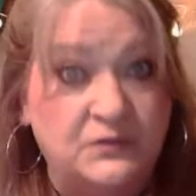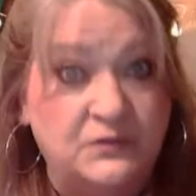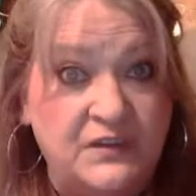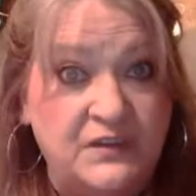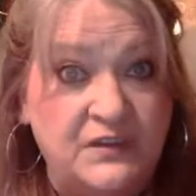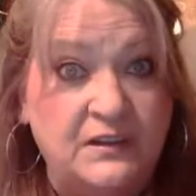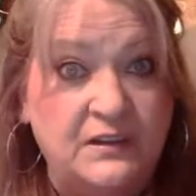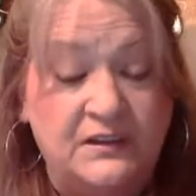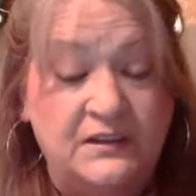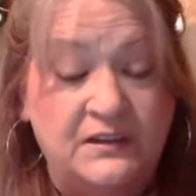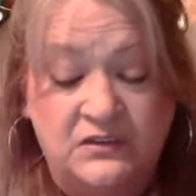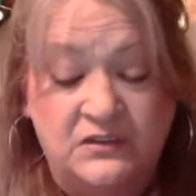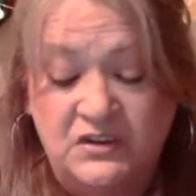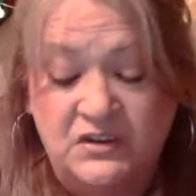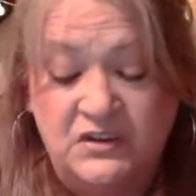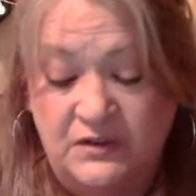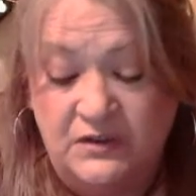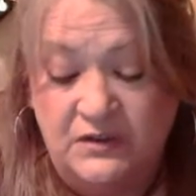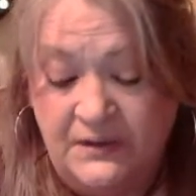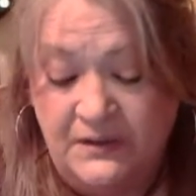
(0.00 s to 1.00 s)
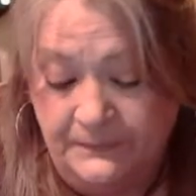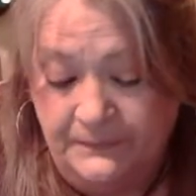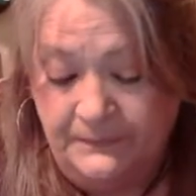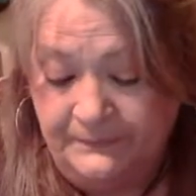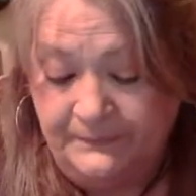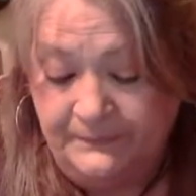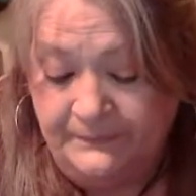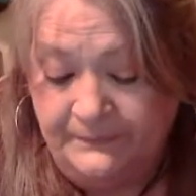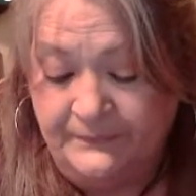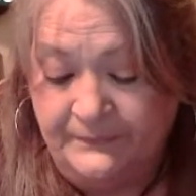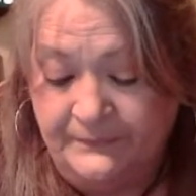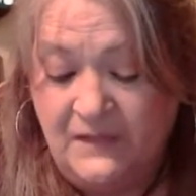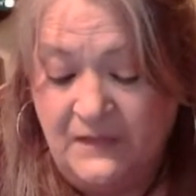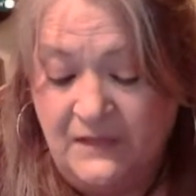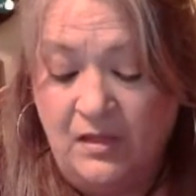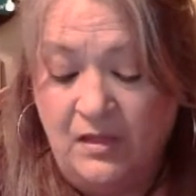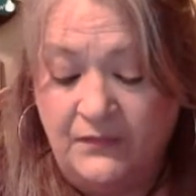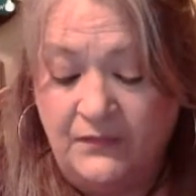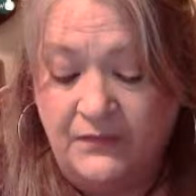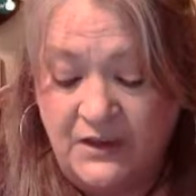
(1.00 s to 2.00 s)
feelings judy i
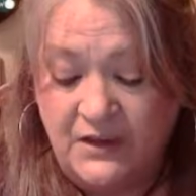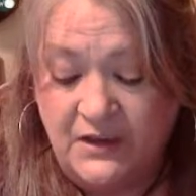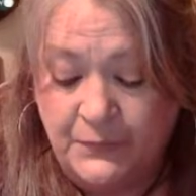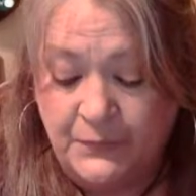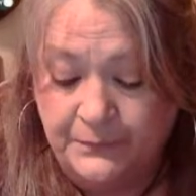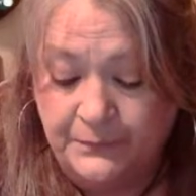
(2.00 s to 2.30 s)
love you